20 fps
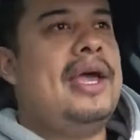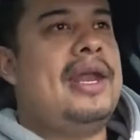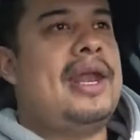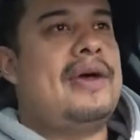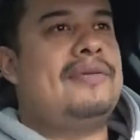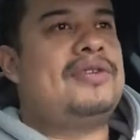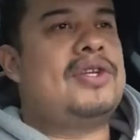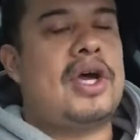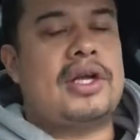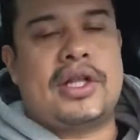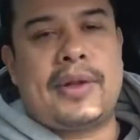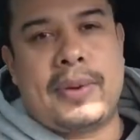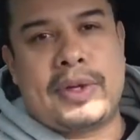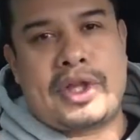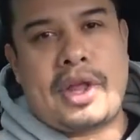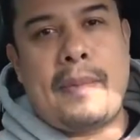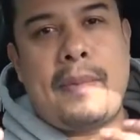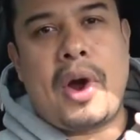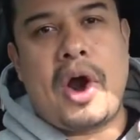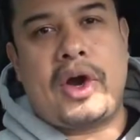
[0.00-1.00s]
And I've talked
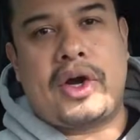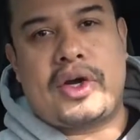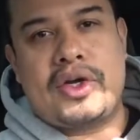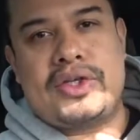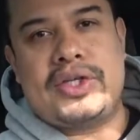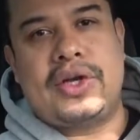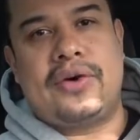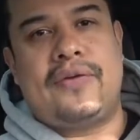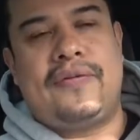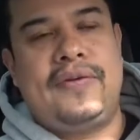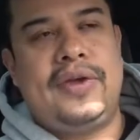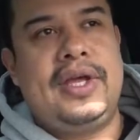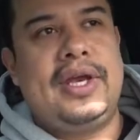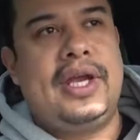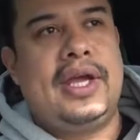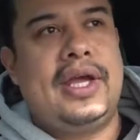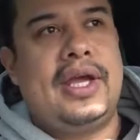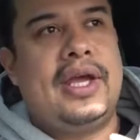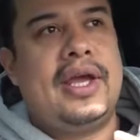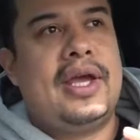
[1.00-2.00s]
about the markers in
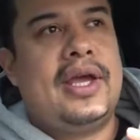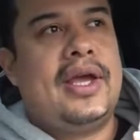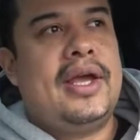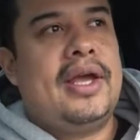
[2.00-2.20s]
graffiti